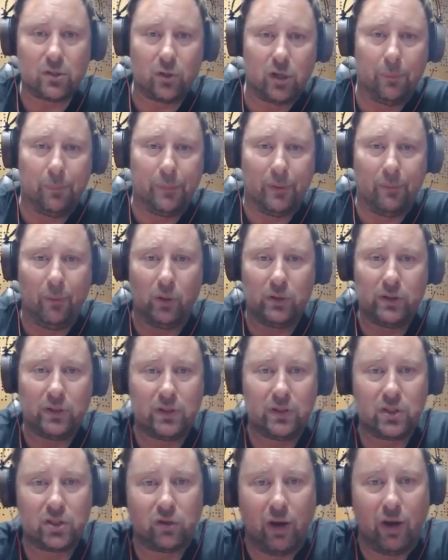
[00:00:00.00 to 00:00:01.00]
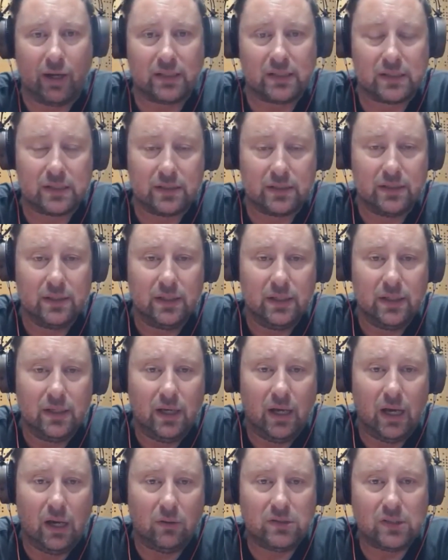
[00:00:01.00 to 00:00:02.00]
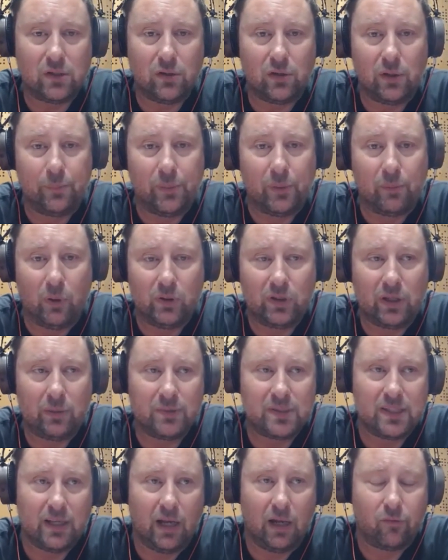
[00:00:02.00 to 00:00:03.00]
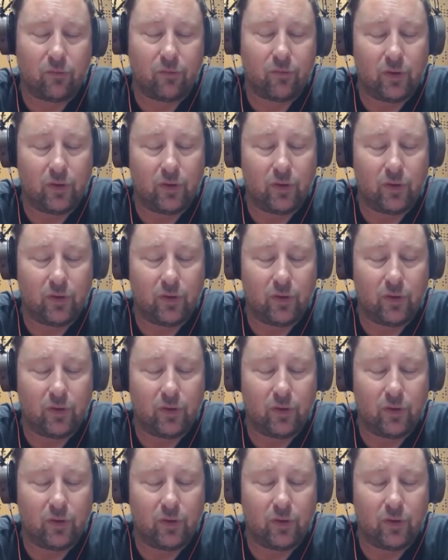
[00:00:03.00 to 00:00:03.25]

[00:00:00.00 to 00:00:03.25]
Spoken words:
gonna promote tracks, how he's gonna promote himself.